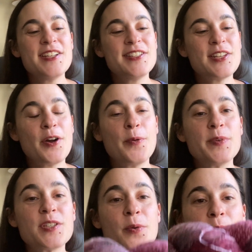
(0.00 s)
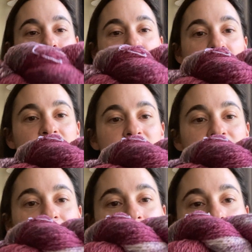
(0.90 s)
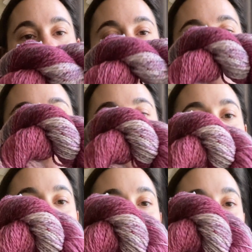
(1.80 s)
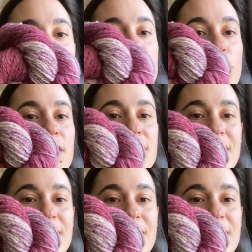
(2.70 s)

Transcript: So what's cool about this yarn is it's sourced